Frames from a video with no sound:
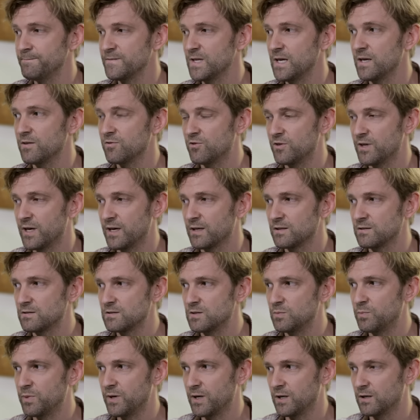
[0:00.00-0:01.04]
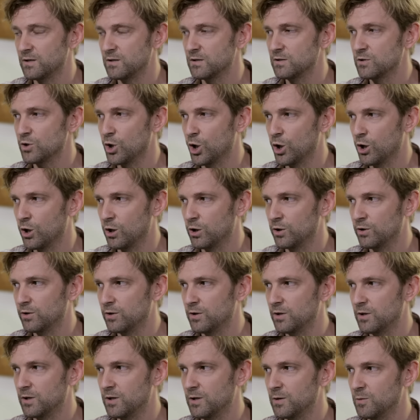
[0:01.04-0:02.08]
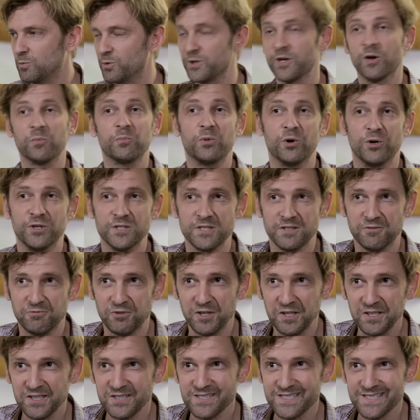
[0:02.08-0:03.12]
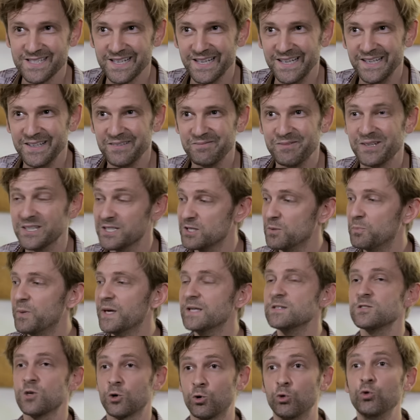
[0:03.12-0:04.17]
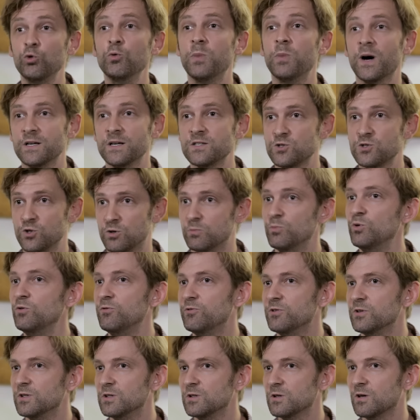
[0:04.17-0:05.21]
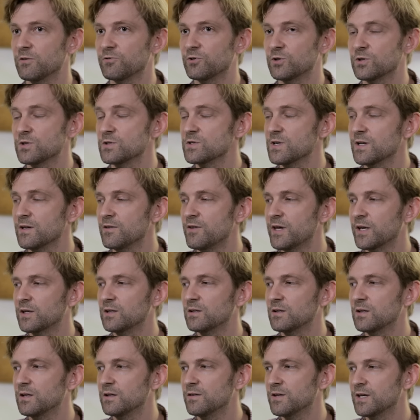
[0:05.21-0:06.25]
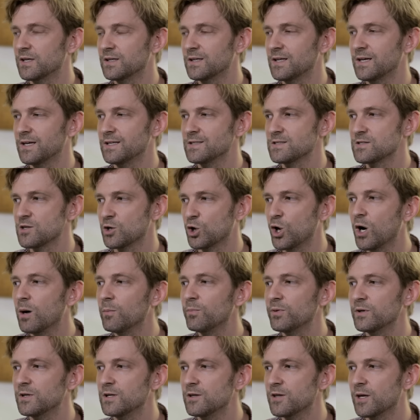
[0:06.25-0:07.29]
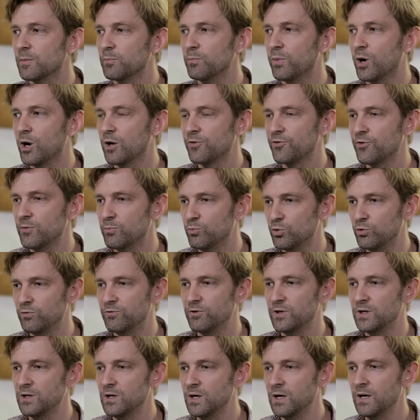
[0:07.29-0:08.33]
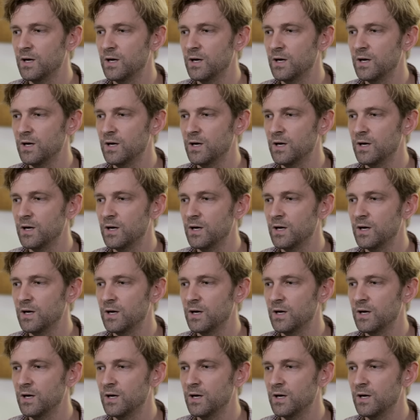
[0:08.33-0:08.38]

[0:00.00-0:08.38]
and that depended on, without pointing fingers, but it depends on who buys your movie, of course. And in that case, the company that bought the movie